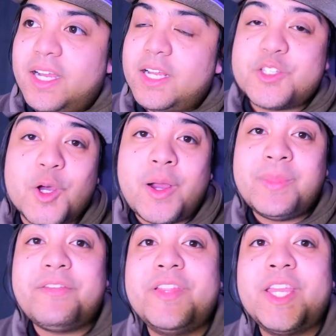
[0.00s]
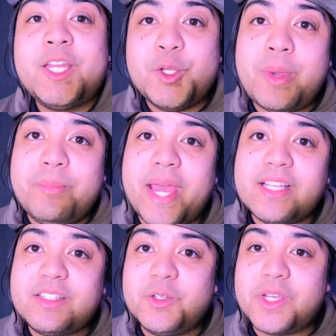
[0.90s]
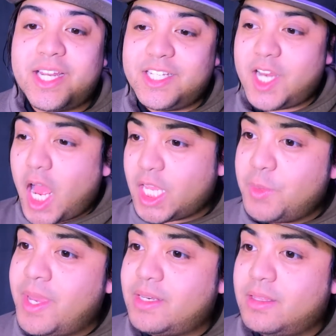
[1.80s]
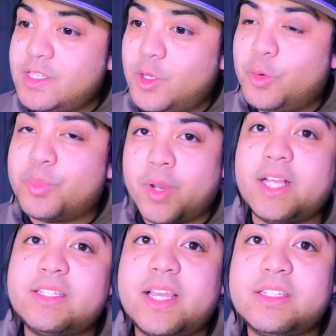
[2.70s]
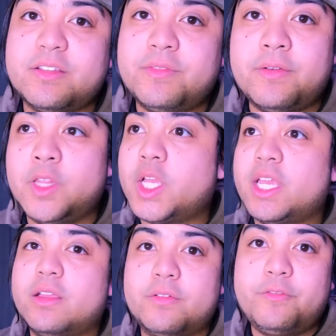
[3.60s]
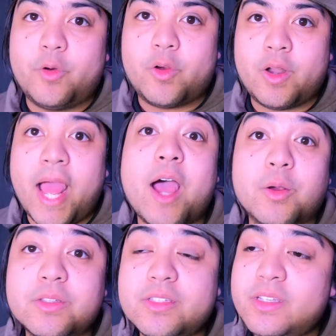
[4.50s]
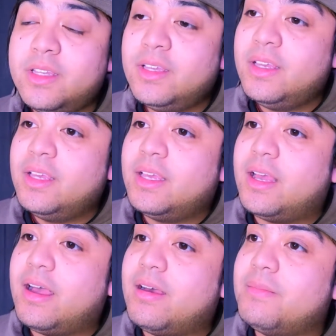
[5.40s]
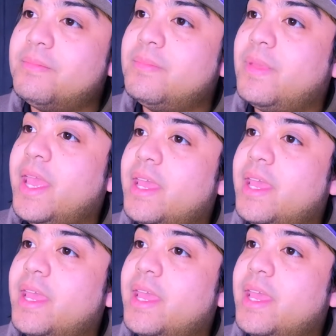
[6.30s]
So I'm definitely gonna do my best to kind of document this whole process of looking for a house, and